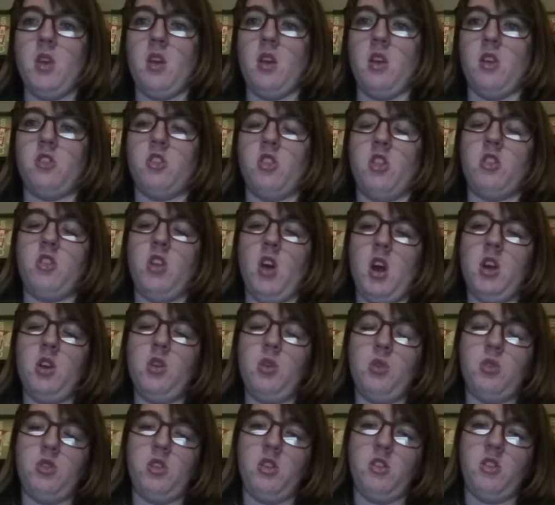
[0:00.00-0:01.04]
And so the
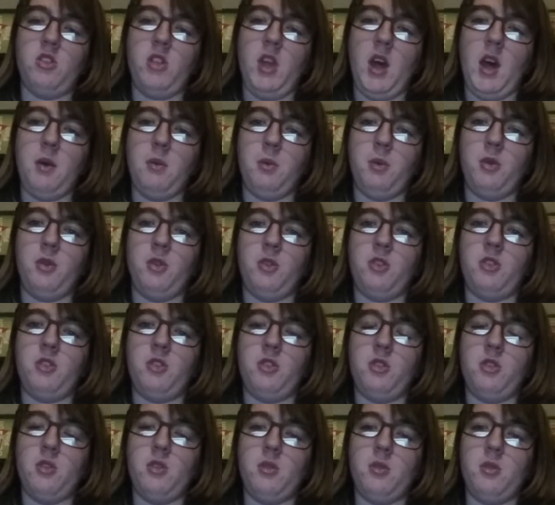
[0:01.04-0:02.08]
target audience there
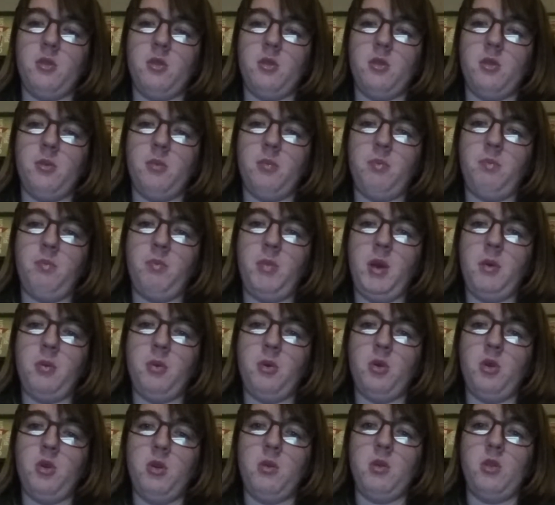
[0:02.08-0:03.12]
was
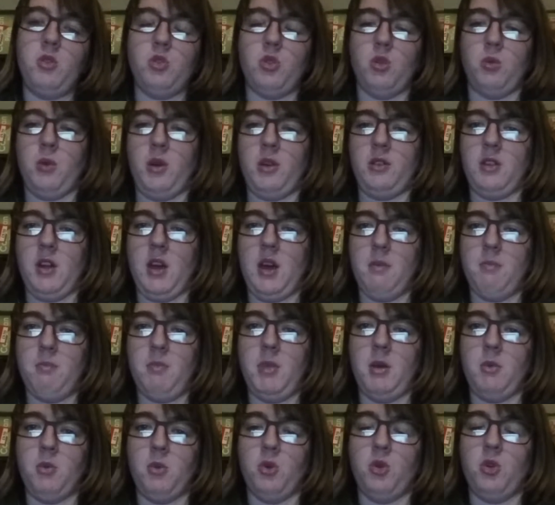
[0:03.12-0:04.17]
people who enjoyed West Ham,
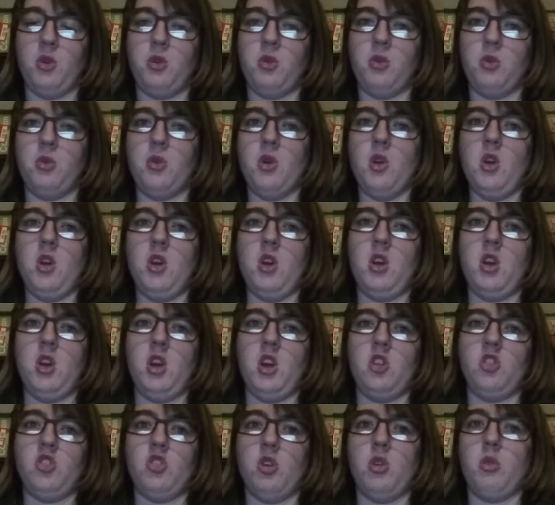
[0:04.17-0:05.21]
people who
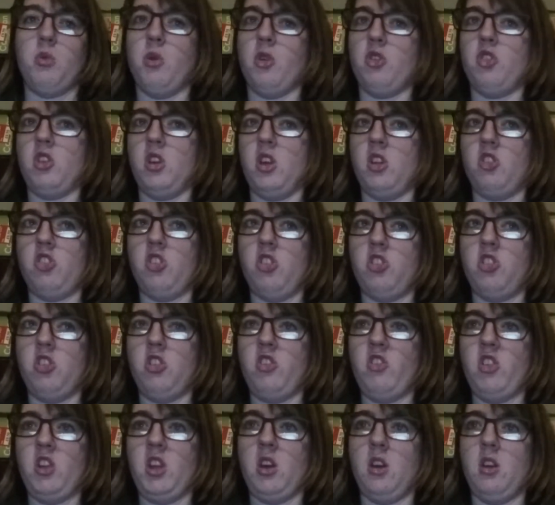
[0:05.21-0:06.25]
enjoyed watching his
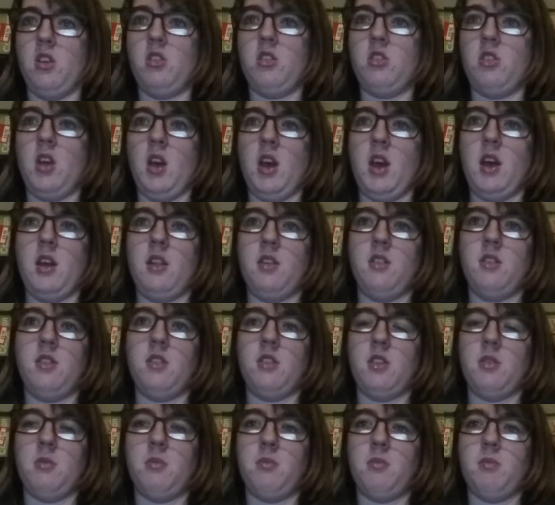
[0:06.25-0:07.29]
YouTube videos,
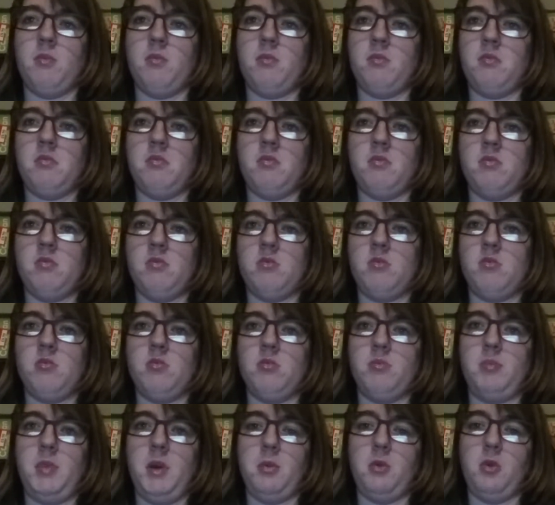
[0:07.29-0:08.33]
and
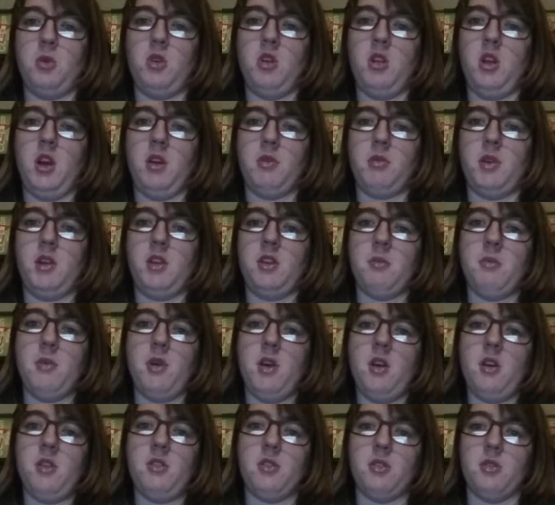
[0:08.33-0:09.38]
people who like reading
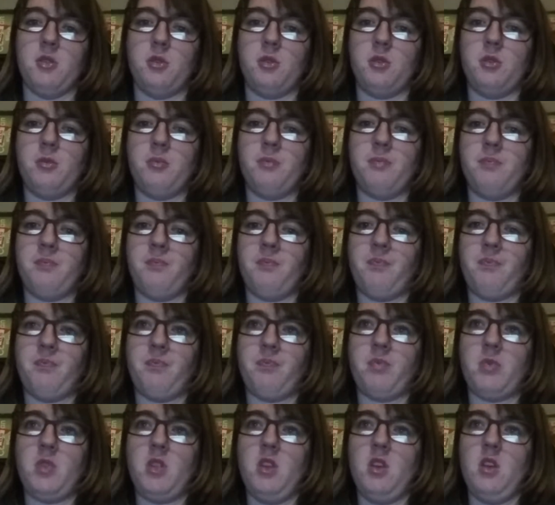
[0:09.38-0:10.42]
my articles.
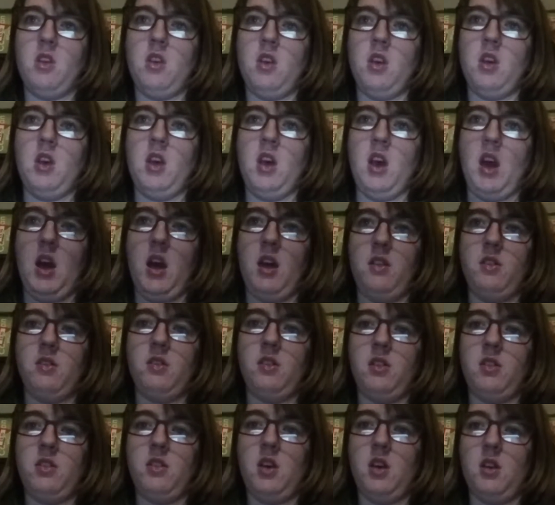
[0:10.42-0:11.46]
And
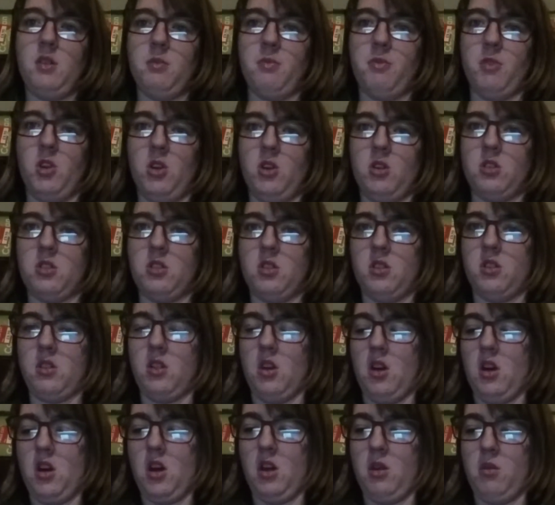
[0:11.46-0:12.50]
the third vlog
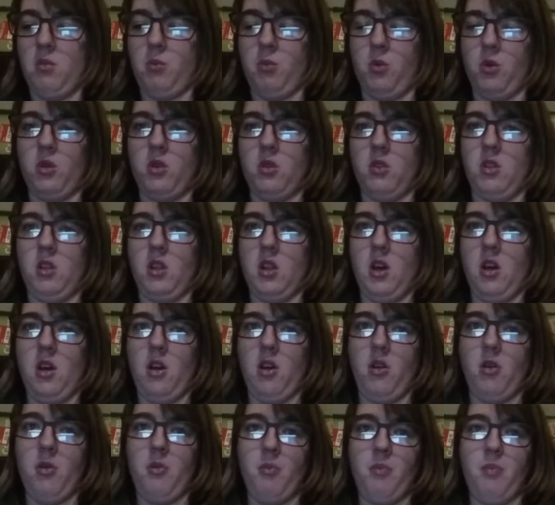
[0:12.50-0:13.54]
that I will
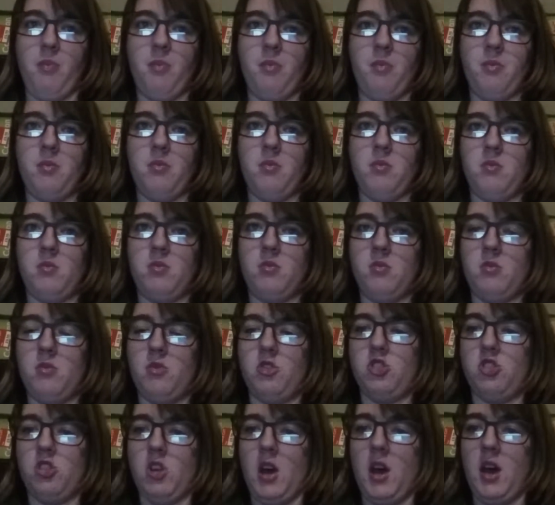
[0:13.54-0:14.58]

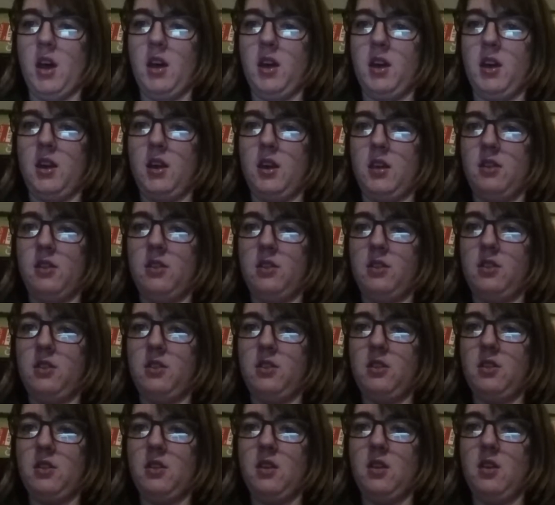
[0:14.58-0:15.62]
share
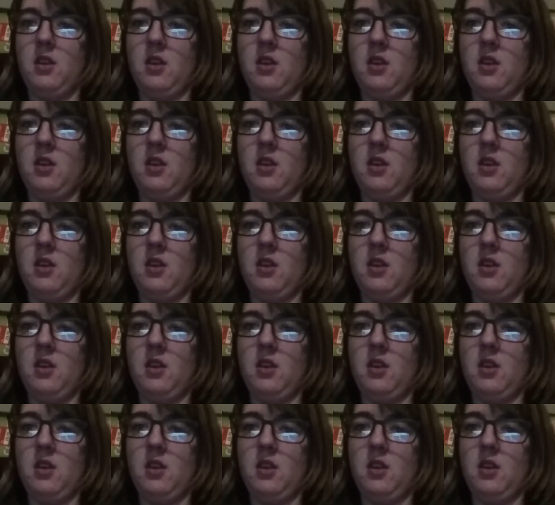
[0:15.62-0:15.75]
is